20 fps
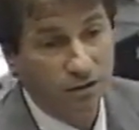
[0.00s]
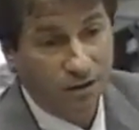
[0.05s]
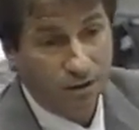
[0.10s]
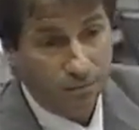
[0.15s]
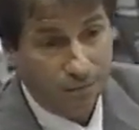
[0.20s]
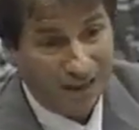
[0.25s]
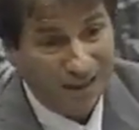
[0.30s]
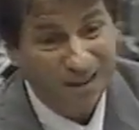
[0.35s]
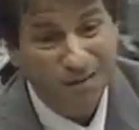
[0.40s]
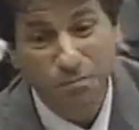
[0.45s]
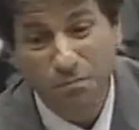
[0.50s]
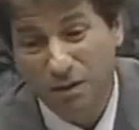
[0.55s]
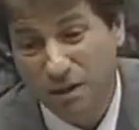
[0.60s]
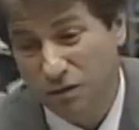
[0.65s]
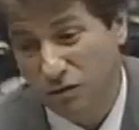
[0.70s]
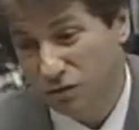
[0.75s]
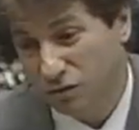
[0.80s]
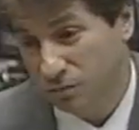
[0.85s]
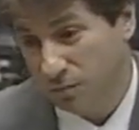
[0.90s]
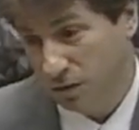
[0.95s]
can make a big
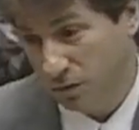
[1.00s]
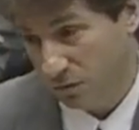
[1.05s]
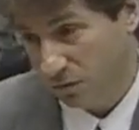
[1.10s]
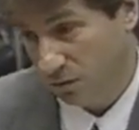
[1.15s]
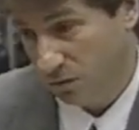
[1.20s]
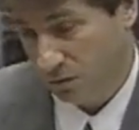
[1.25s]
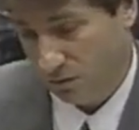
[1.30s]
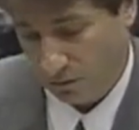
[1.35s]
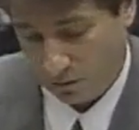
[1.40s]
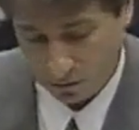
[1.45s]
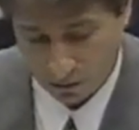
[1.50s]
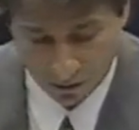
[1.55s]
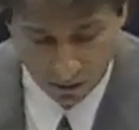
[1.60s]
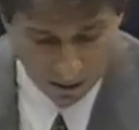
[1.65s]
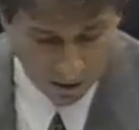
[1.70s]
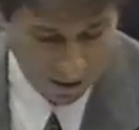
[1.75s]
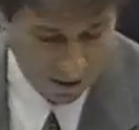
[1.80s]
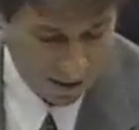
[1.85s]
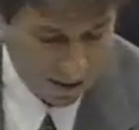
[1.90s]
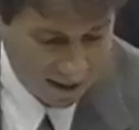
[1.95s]
smear.
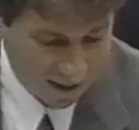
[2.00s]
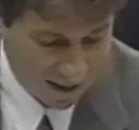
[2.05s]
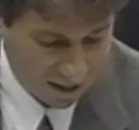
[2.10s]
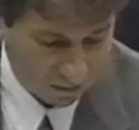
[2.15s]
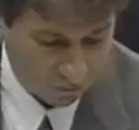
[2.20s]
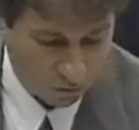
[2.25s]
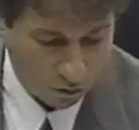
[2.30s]
And of